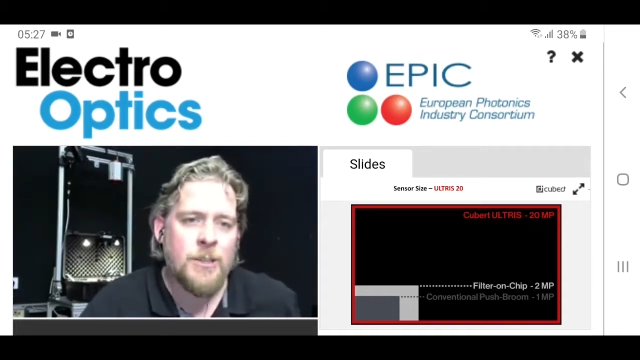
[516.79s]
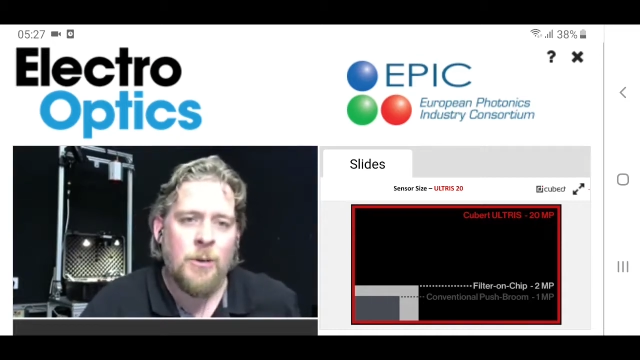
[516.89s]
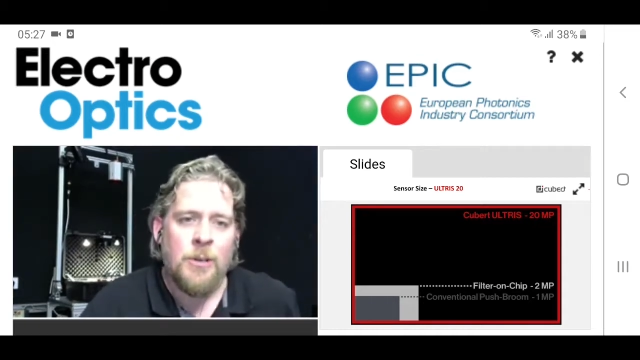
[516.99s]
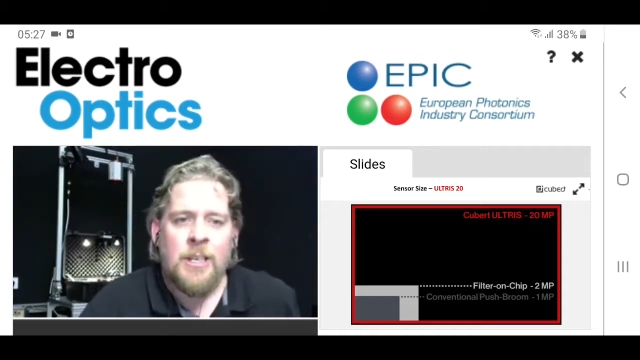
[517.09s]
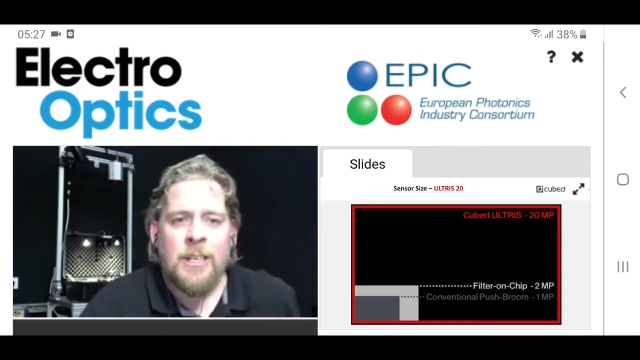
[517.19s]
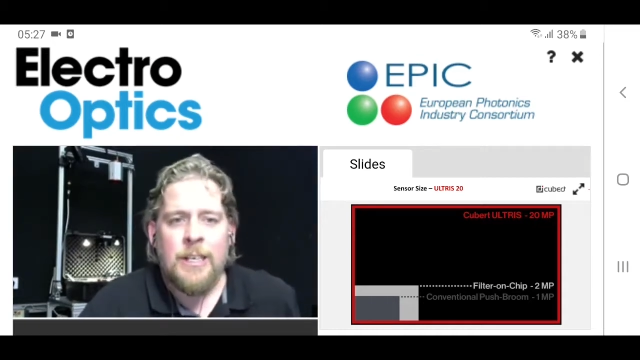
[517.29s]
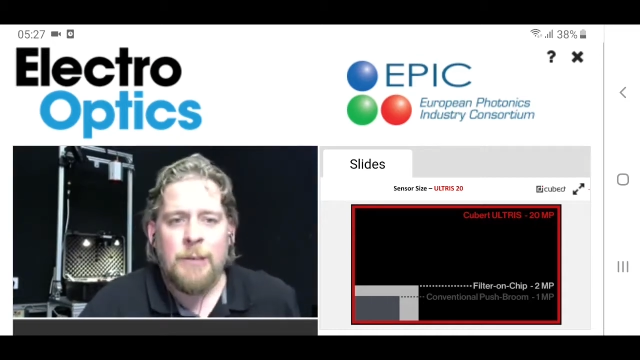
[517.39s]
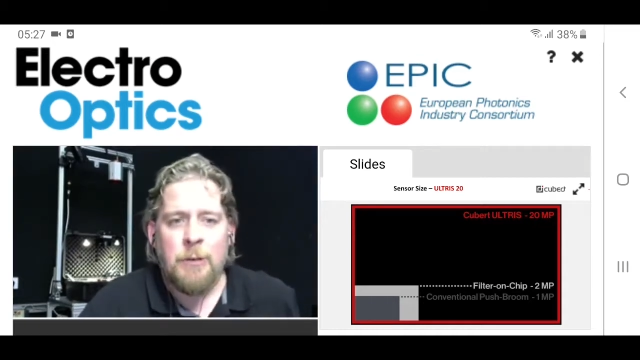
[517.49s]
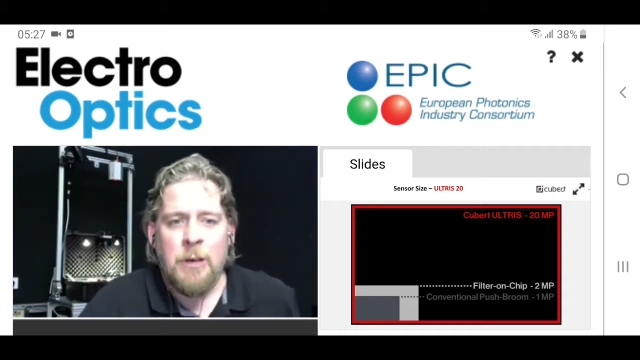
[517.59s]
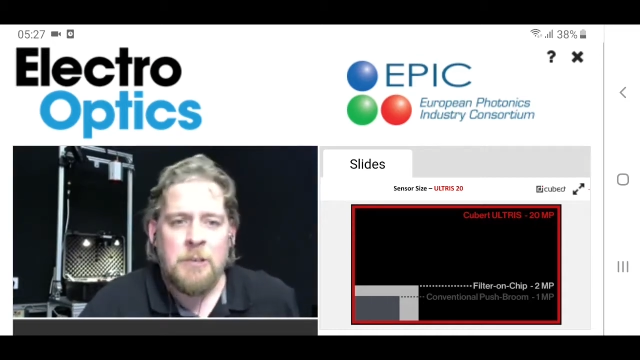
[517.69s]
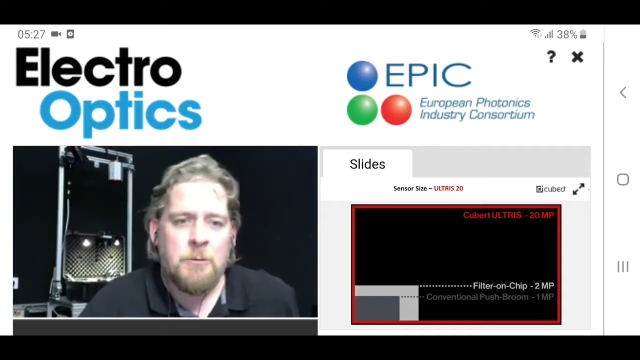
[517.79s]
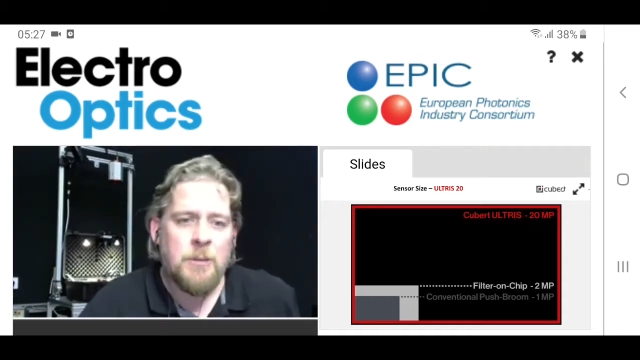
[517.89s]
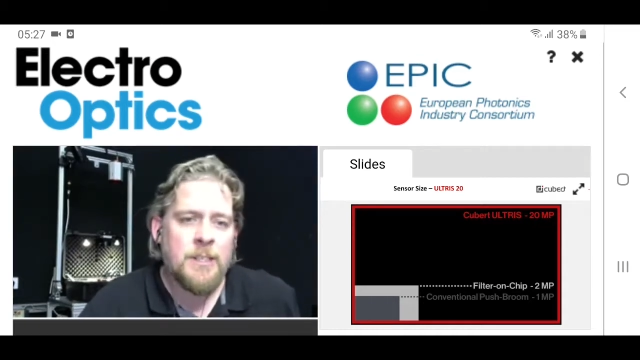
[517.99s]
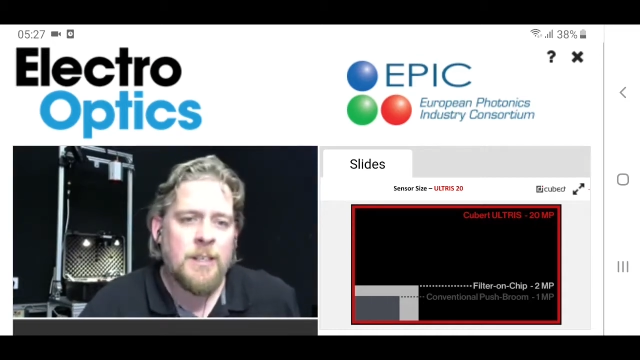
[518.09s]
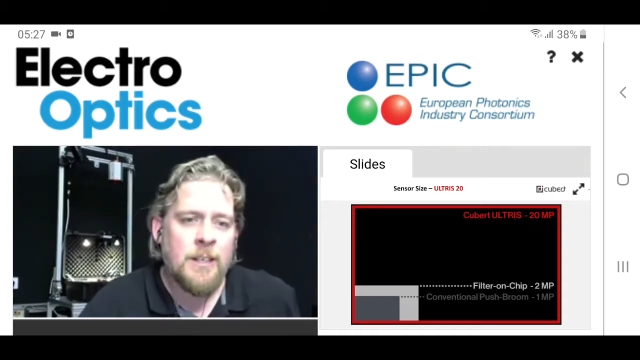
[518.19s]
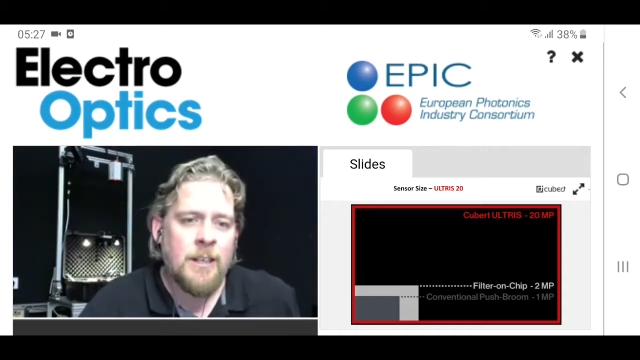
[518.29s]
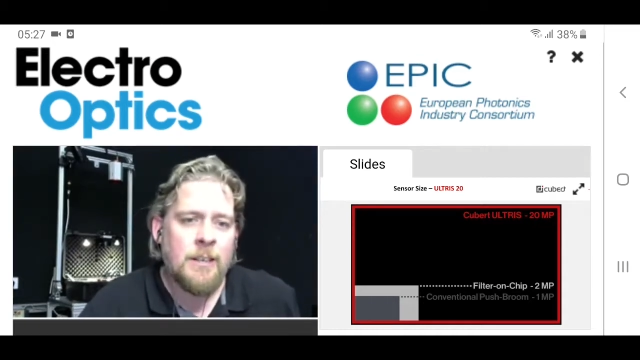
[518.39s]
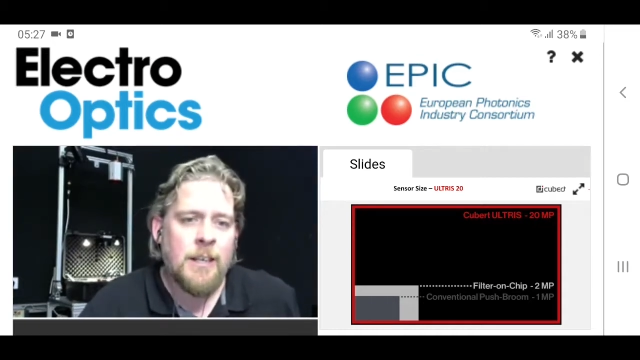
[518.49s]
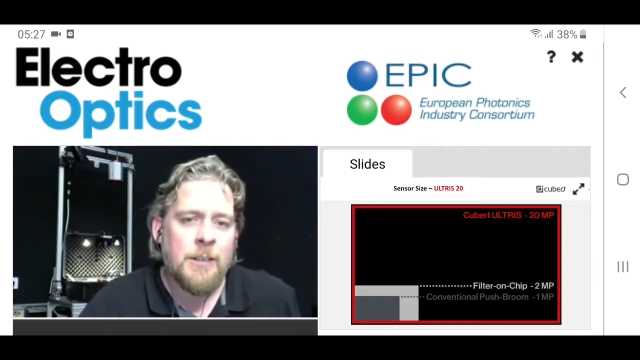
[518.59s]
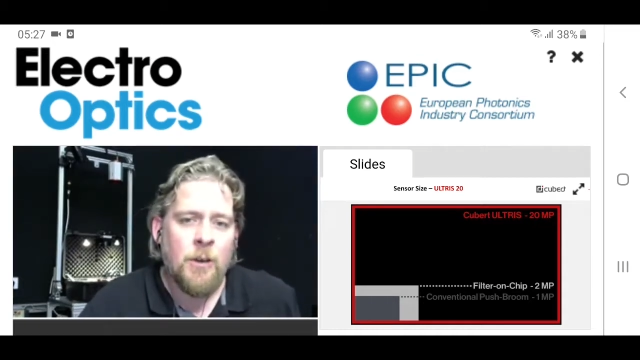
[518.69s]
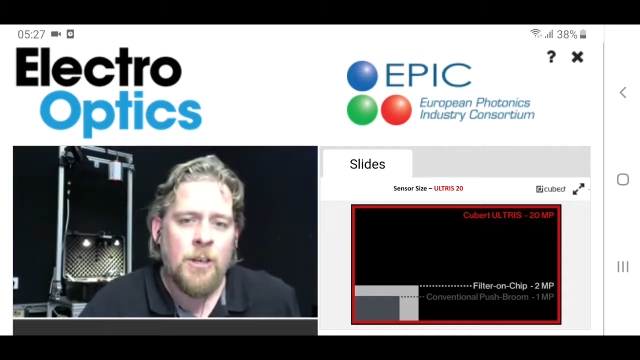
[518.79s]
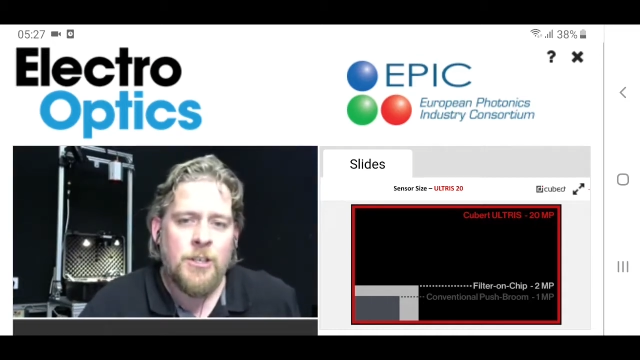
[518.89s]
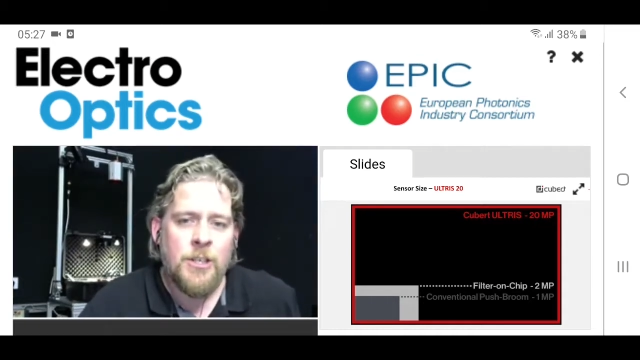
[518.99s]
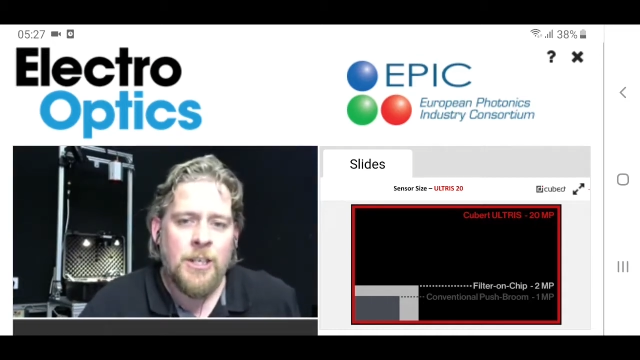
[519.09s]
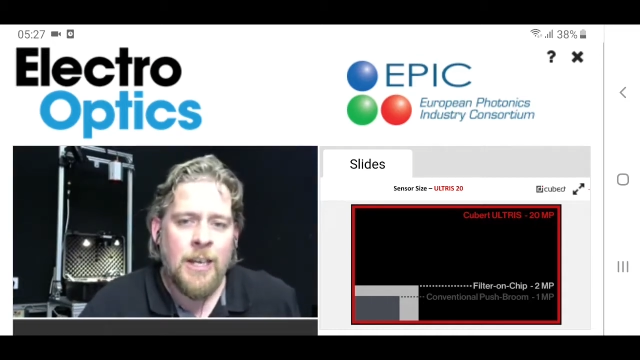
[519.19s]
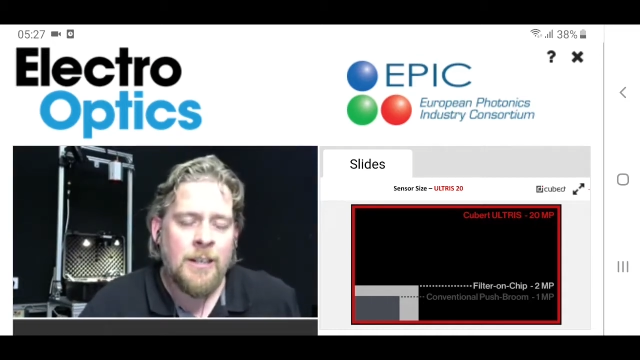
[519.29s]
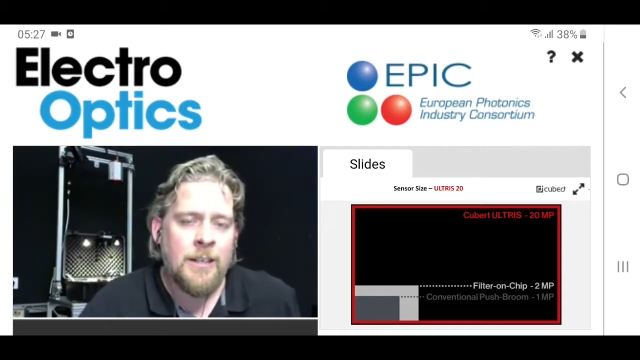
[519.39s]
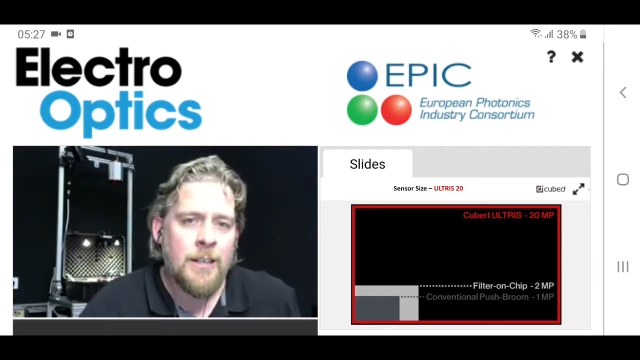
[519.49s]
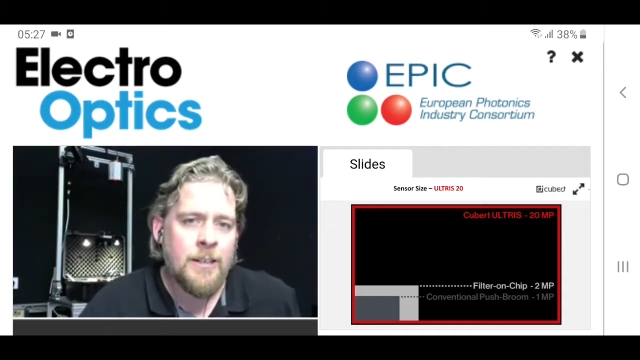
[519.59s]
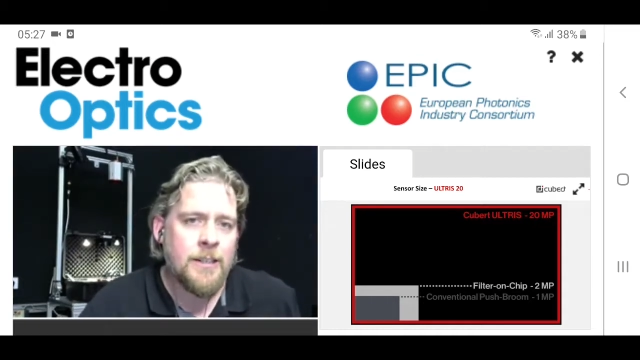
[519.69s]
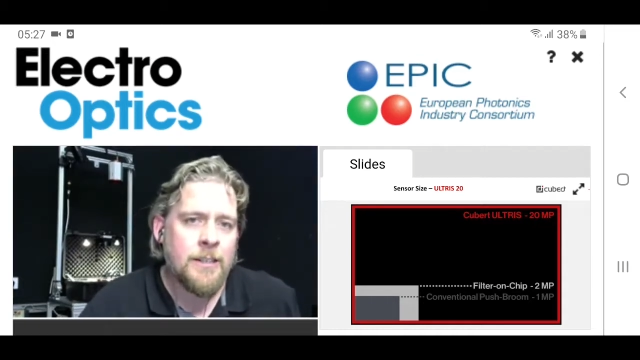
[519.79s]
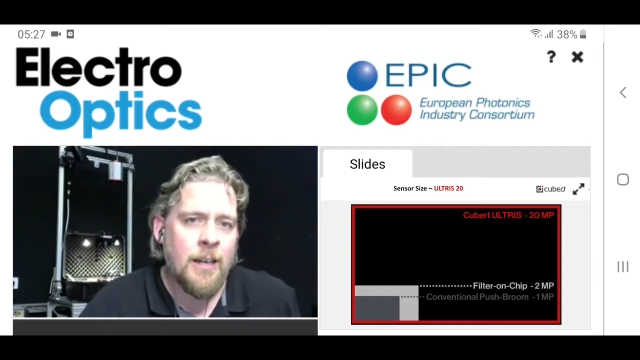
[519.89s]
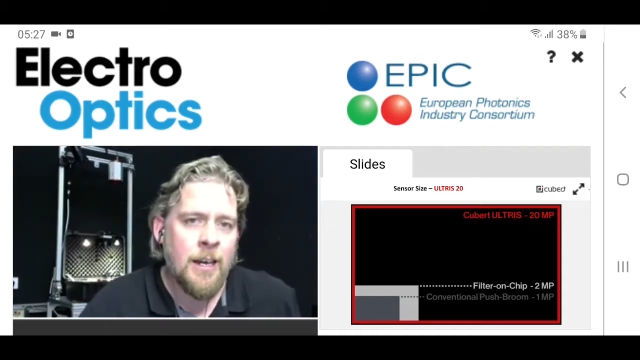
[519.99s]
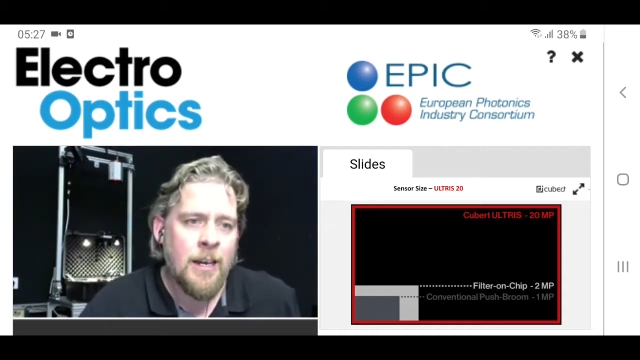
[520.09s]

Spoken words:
So if you're interested in the technology and in its